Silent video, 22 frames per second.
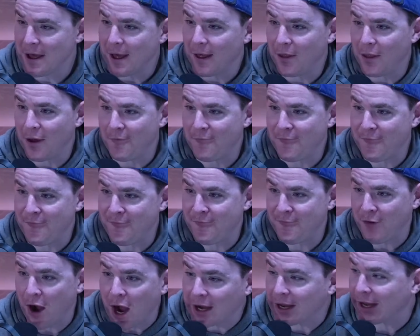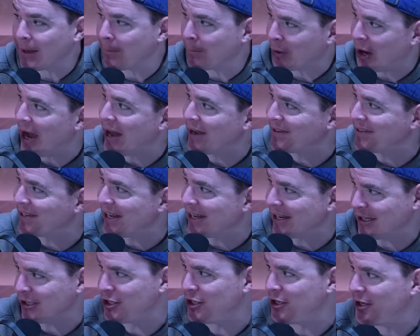the fucking Bronze
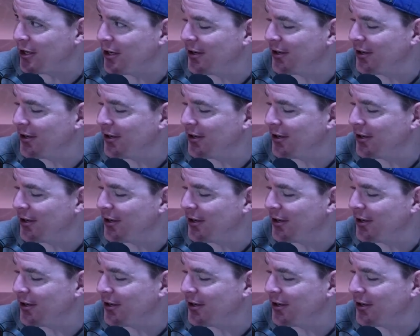Age.